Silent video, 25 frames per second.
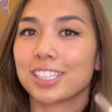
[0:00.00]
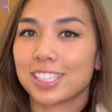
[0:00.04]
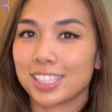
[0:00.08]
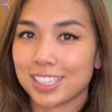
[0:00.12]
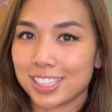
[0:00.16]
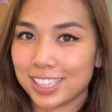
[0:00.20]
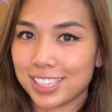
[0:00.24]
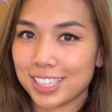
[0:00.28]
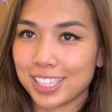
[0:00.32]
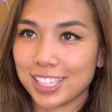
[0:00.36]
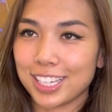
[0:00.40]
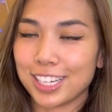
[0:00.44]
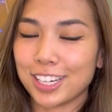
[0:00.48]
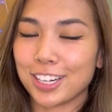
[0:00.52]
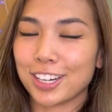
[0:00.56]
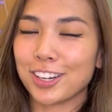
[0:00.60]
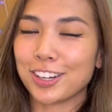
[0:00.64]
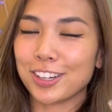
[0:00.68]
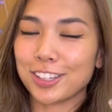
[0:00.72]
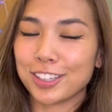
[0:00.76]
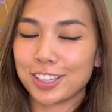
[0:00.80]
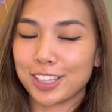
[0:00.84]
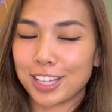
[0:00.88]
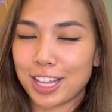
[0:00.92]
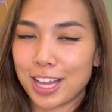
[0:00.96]
Clear
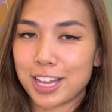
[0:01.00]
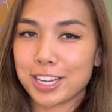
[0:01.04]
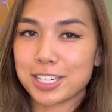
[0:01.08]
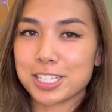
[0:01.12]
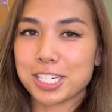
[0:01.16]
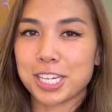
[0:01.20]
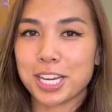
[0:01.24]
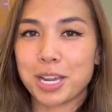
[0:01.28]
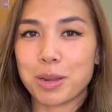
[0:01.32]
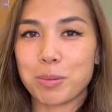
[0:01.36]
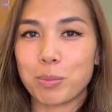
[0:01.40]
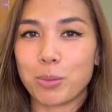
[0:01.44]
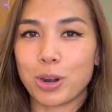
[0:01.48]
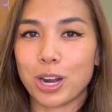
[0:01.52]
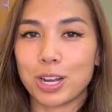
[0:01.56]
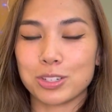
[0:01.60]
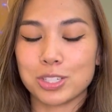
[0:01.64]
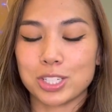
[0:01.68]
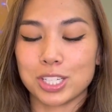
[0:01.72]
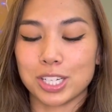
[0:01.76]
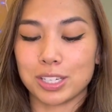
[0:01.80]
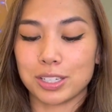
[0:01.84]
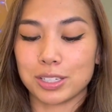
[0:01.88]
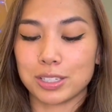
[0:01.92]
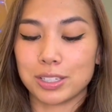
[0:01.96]
Lash and Brow
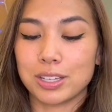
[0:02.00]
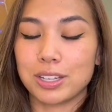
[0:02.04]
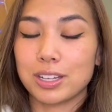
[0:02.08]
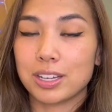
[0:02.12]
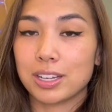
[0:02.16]
Gel,